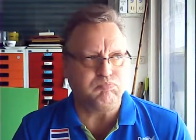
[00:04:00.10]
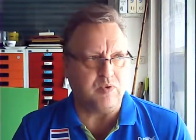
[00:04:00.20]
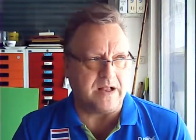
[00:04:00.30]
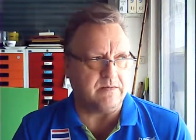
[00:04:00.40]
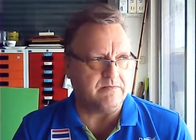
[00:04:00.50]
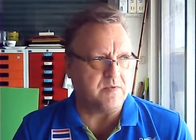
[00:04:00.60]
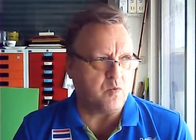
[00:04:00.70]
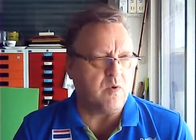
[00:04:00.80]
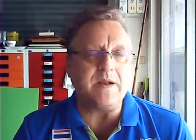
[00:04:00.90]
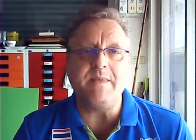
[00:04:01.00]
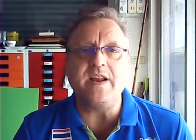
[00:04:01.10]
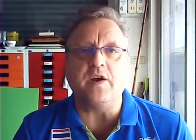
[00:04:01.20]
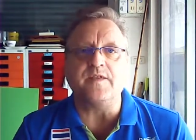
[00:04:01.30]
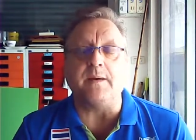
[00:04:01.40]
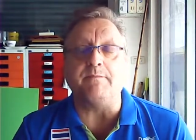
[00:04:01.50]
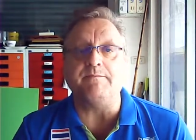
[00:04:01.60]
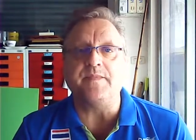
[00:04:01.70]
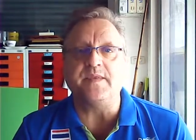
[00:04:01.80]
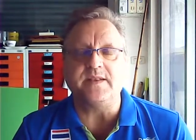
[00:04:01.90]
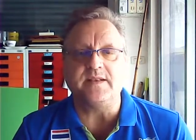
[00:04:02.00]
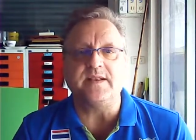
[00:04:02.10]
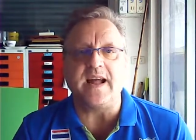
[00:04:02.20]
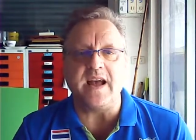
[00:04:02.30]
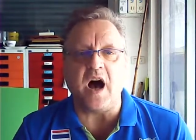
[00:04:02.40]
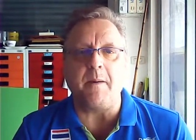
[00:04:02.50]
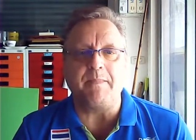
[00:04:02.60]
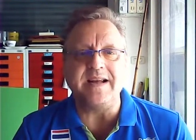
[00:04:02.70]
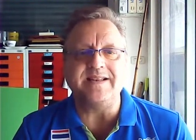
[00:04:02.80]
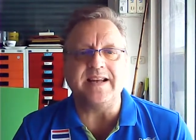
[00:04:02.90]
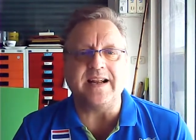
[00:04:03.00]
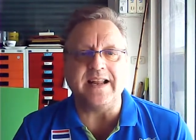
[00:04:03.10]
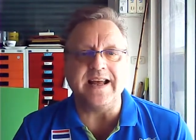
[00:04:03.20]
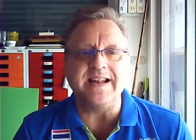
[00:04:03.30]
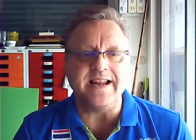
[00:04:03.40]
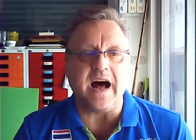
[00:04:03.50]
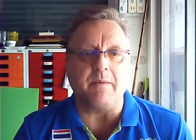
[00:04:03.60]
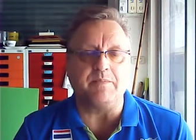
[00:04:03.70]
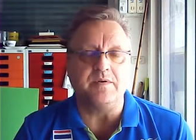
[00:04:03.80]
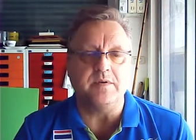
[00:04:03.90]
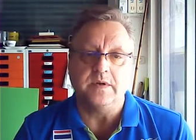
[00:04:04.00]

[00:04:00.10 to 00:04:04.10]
well, quite many of them, they are basically ended up